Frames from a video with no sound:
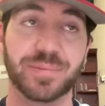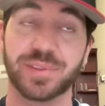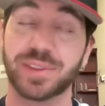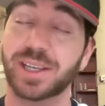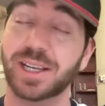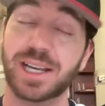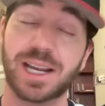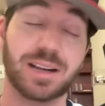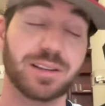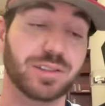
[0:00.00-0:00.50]

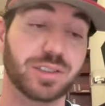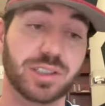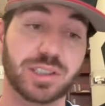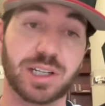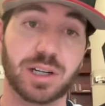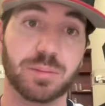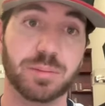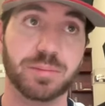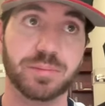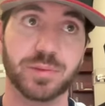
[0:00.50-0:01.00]
They got a little
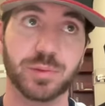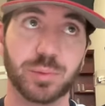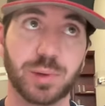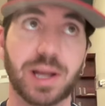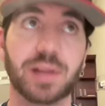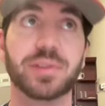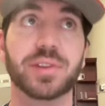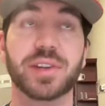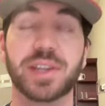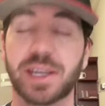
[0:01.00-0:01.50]
help
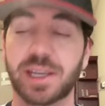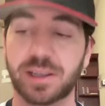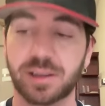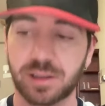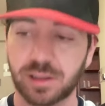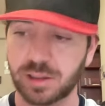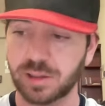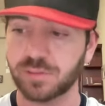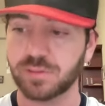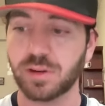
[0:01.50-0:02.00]
throughout the day
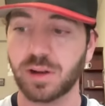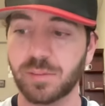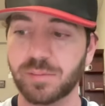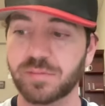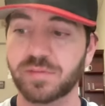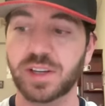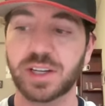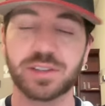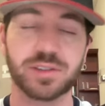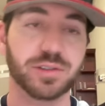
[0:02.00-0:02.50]

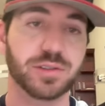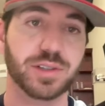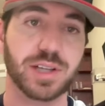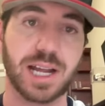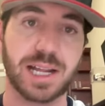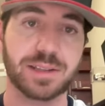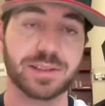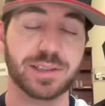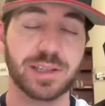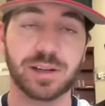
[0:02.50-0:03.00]
from Victor
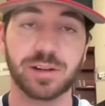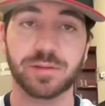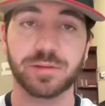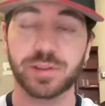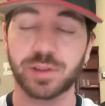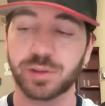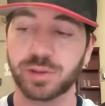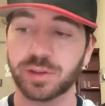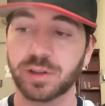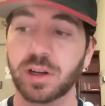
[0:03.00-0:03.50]
Scott, center
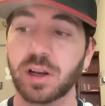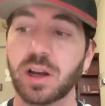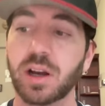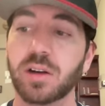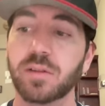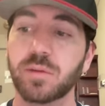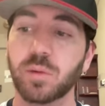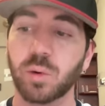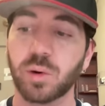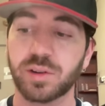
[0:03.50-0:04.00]
fielder
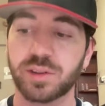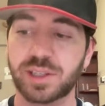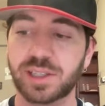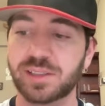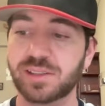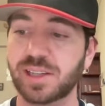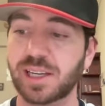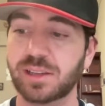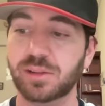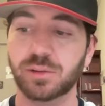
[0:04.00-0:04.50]
for the
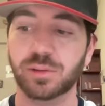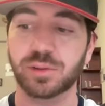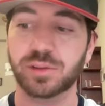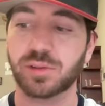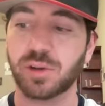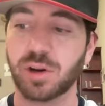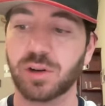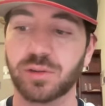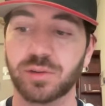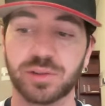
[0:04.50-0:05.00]
St. Louis
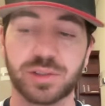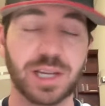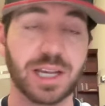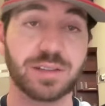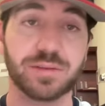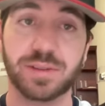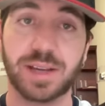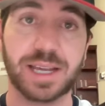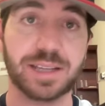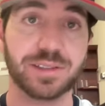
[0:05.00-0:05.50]
Cardinals.
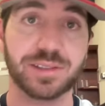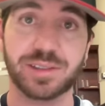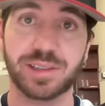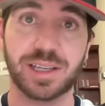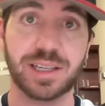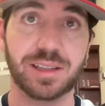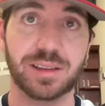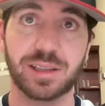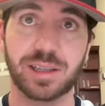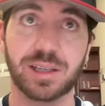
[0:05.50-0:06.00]
Guy's fast as
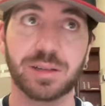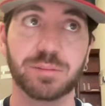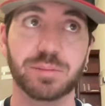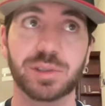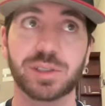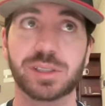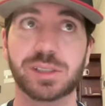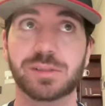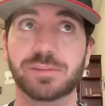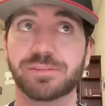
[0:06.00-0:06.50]
anything,
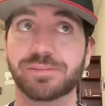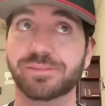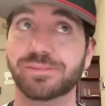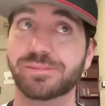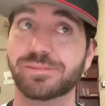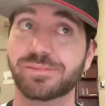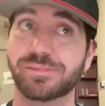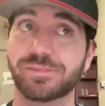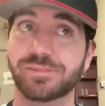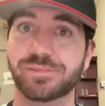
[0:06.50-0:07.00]
but
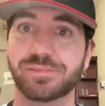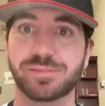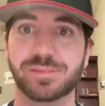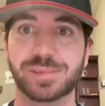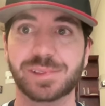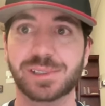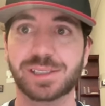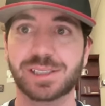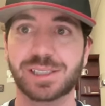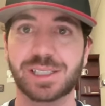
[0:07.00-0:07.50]

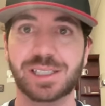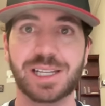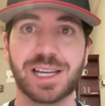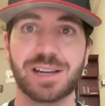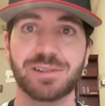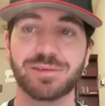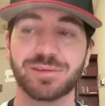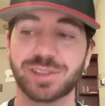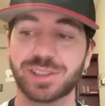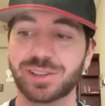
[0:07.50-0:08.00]
did
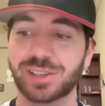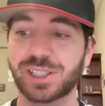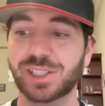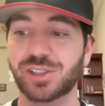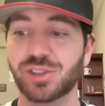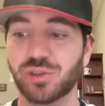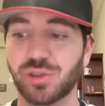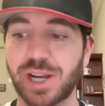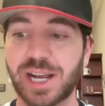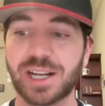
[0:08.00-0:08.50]
not really
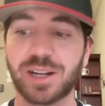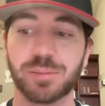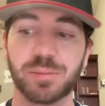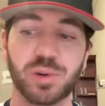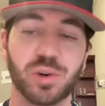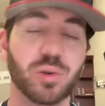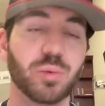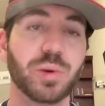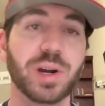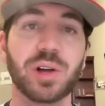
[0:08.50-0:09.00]
track a
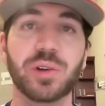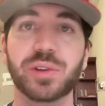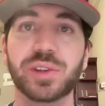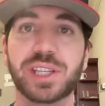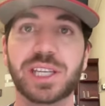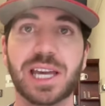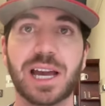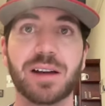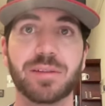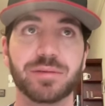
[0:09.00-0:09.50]
ball well in
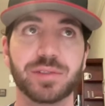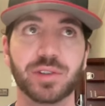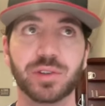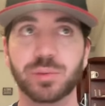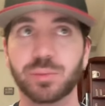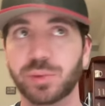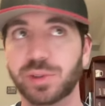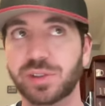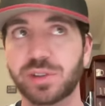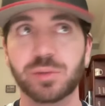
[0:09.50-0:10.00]
the outfield.
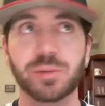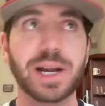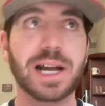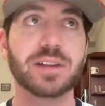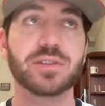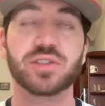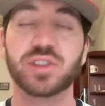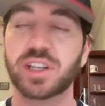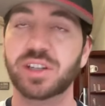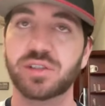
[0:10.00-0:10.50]
And with two
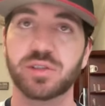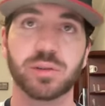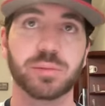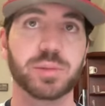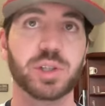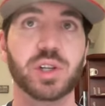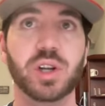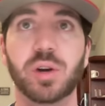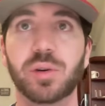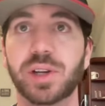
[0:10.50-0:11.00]
outs, J.T.
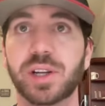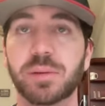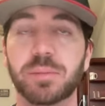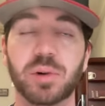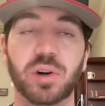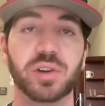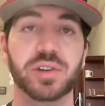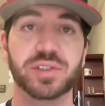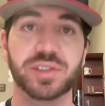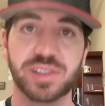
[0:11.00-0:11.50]
Realmuto hit a
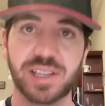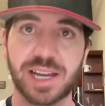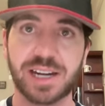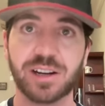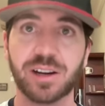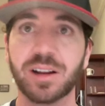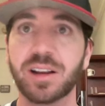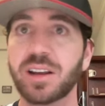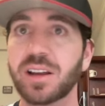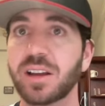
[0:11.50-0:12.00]
ball to
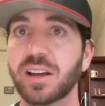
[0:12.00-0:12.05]
center.